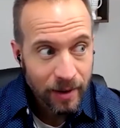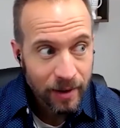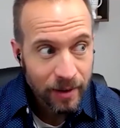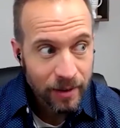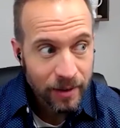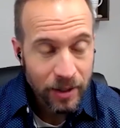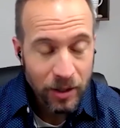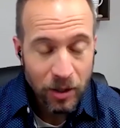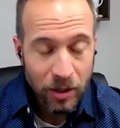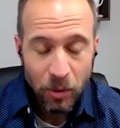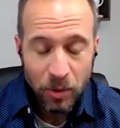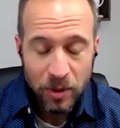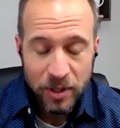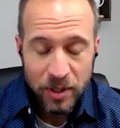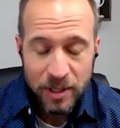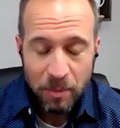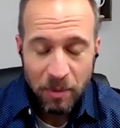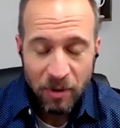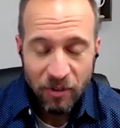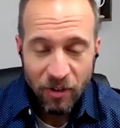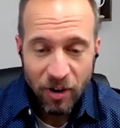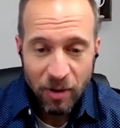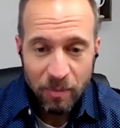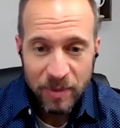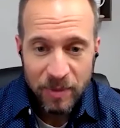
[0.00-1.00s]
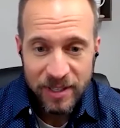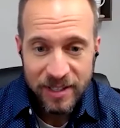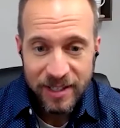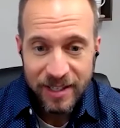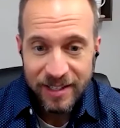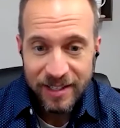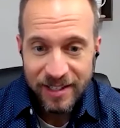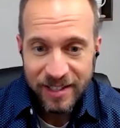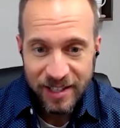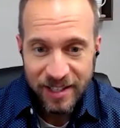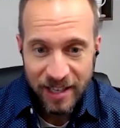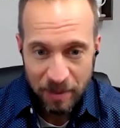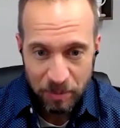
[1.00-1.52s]
deal with some of our
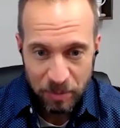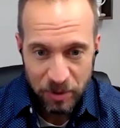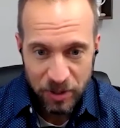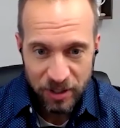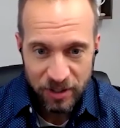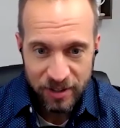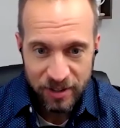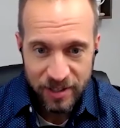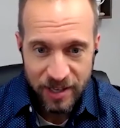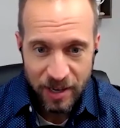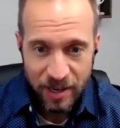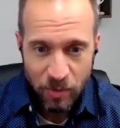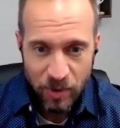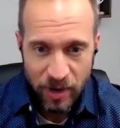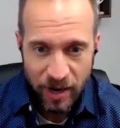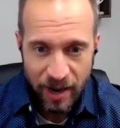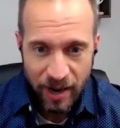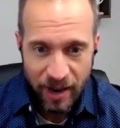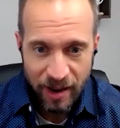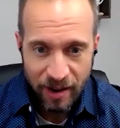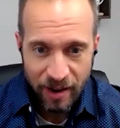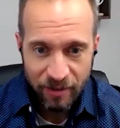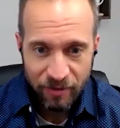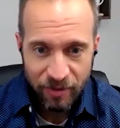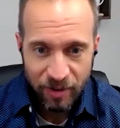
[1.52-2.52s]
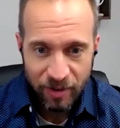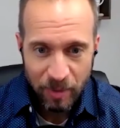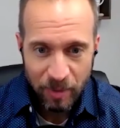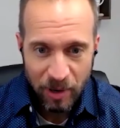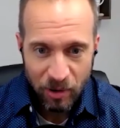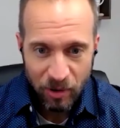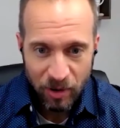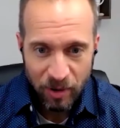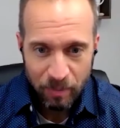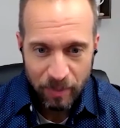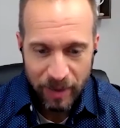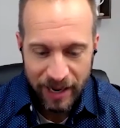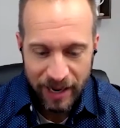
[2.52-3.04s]
misconceptions that we have
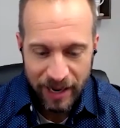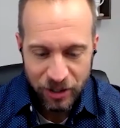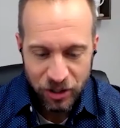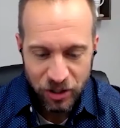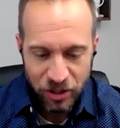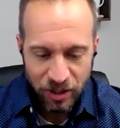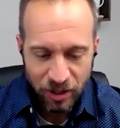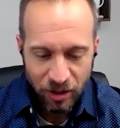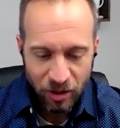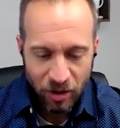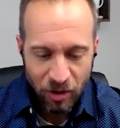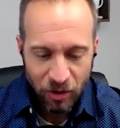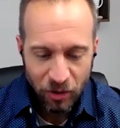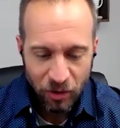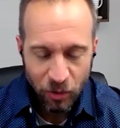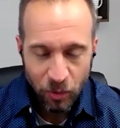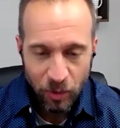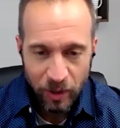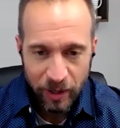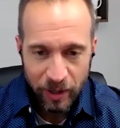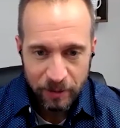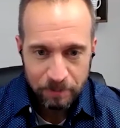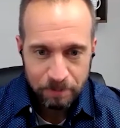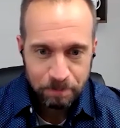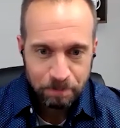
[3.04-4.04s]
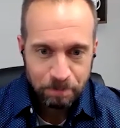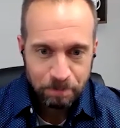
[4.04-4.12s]
about compassion along the way.